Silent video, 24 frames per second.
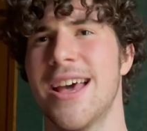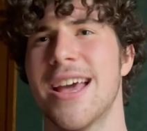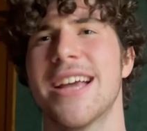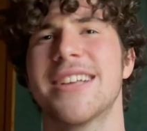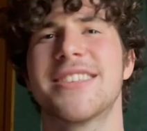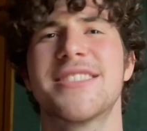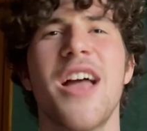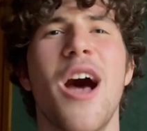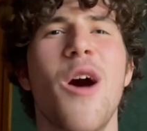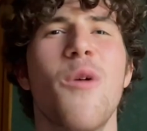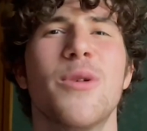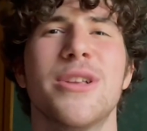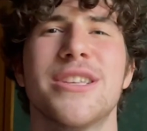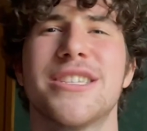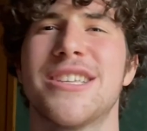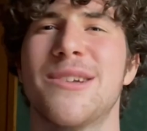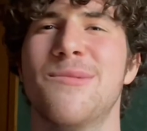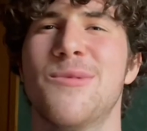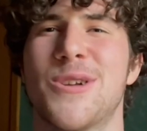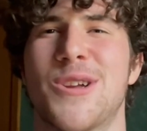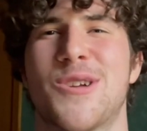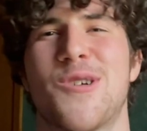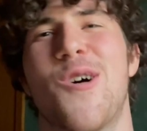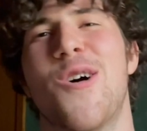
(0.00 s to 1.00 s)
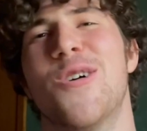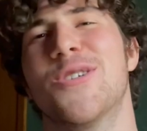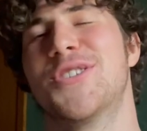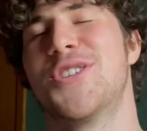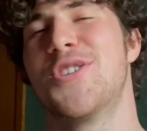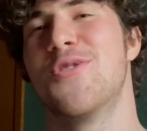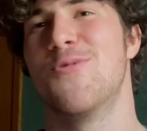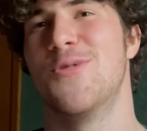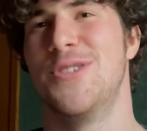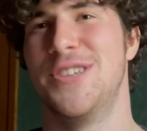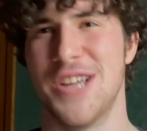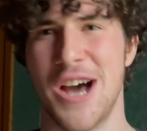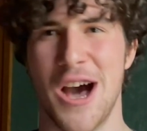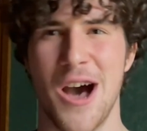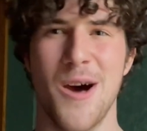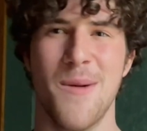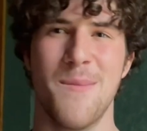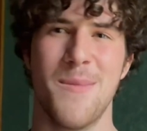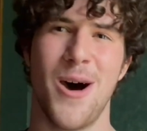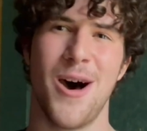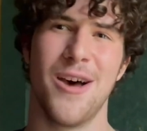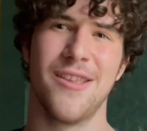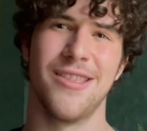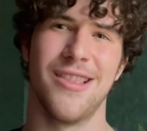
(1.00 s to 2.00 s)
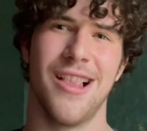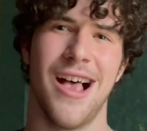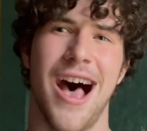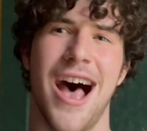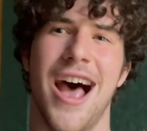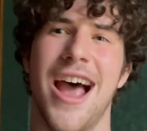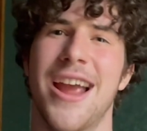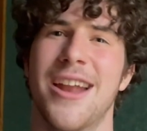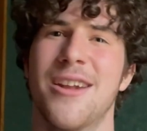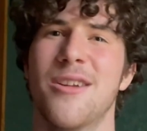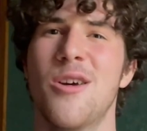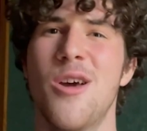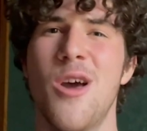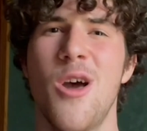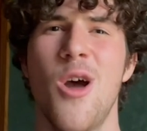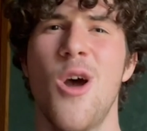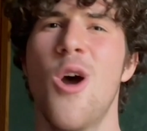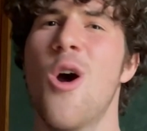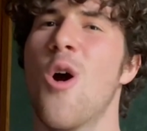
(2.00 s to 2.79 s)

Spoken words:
It's not when someone calls you dumb online